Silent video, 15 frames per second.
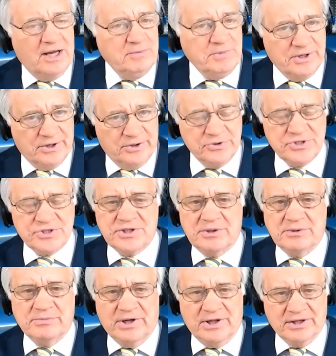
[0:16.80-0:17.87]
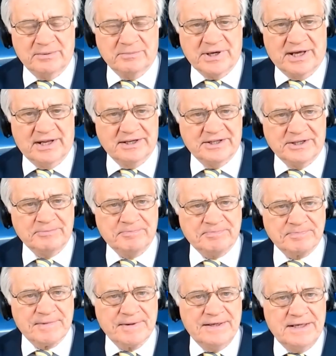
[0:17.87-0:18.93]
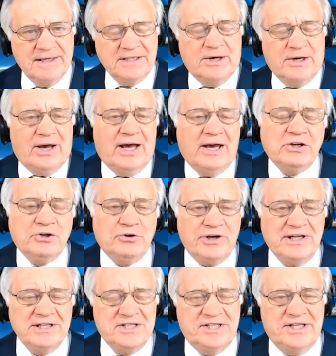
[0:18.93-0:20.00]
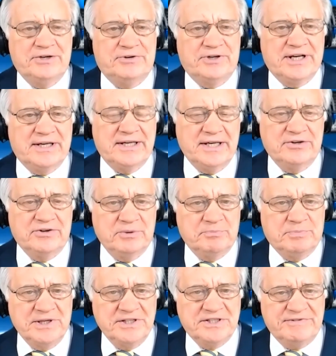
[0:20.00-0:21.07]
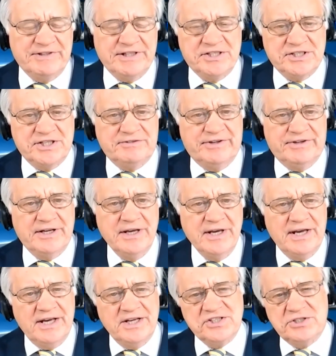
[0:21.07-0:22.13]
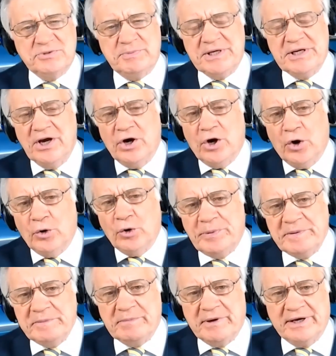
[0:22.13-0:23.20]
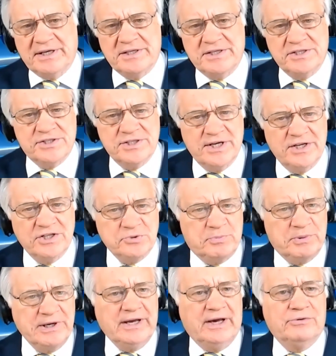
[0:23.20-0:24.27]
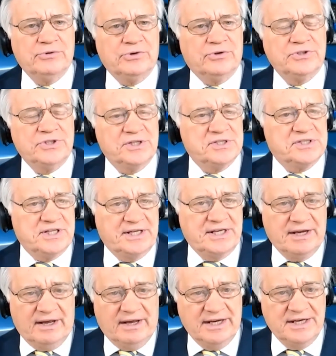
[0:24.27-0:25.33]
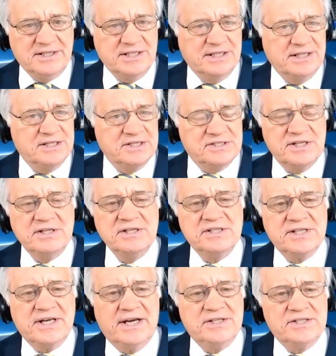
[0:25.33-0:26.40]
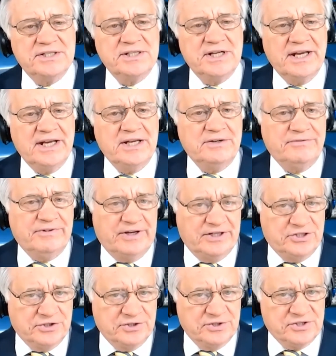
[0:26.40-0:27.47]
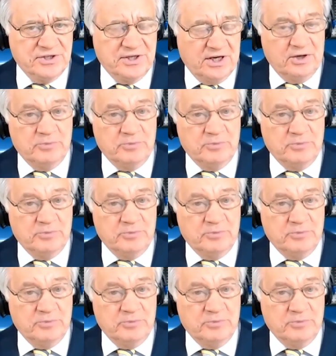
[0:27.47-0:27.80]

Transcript: I'm your host, Malcolm Gallagher. Now, our criteria here at BVTV is to be open-minded, to bring our audience any ideas, insights, and innovations,